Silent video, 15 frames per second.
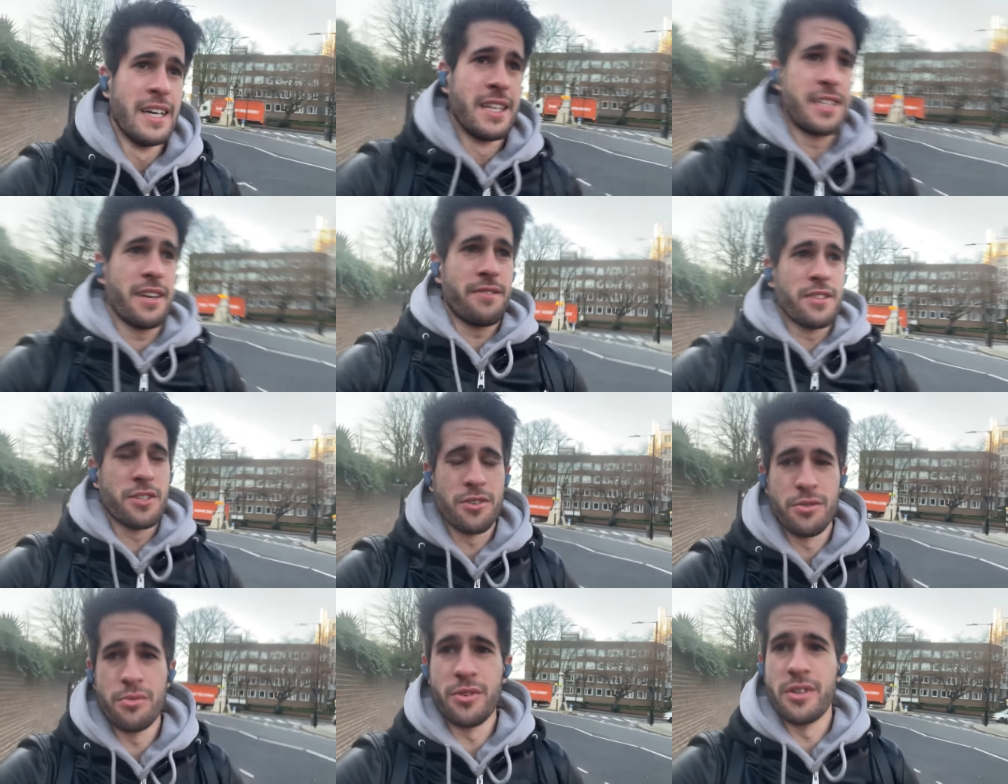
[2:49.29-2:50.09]
Definitely
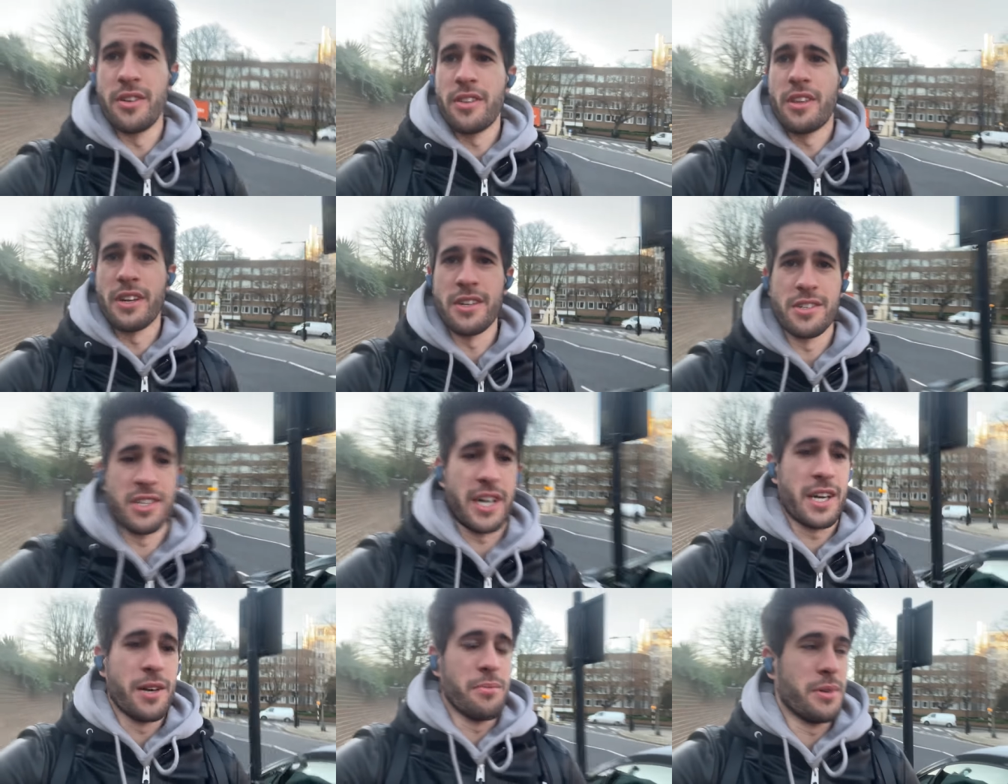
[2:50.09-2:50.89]
should have worn a thicker
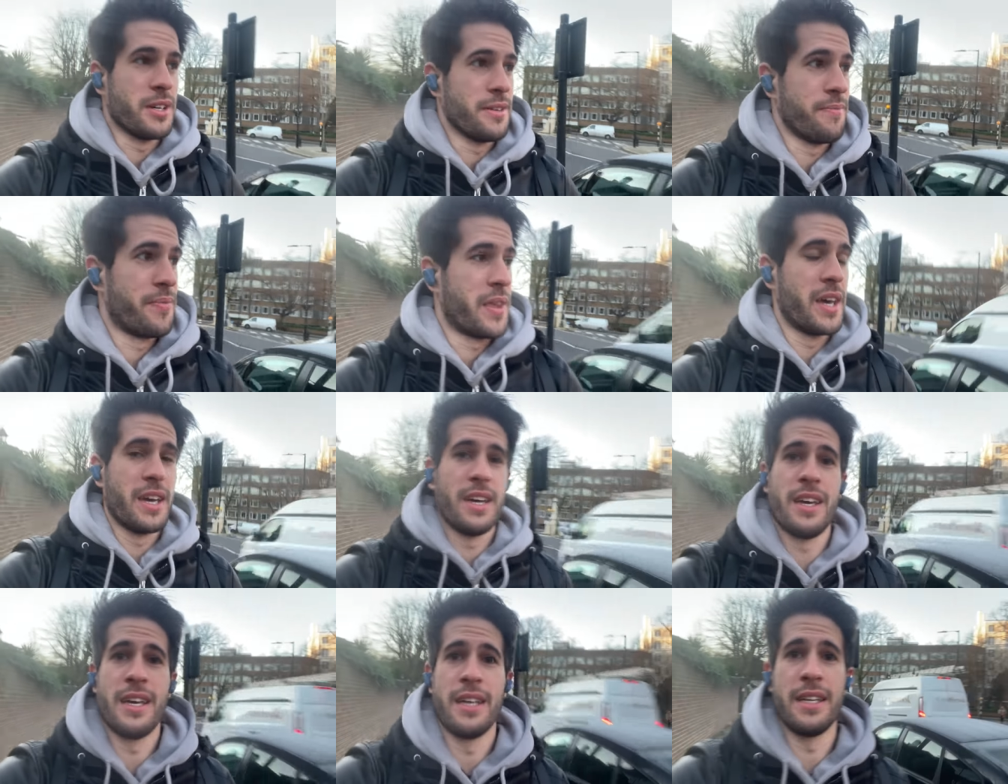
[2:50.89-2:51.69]
jacket, but
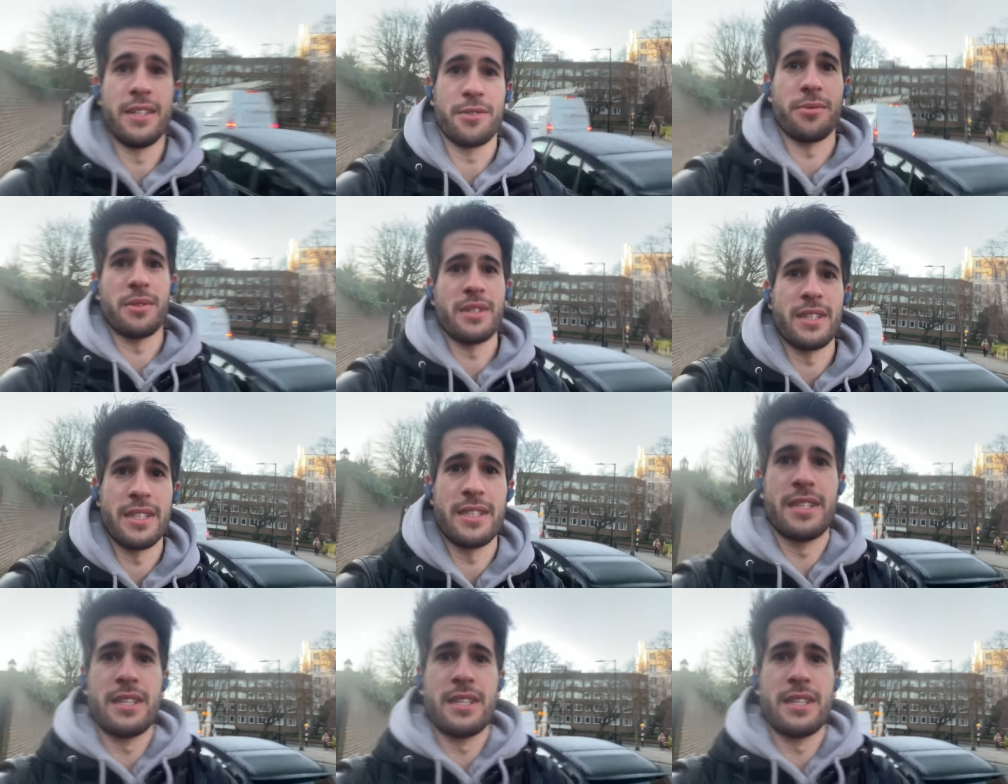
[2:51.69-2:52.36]
it is what it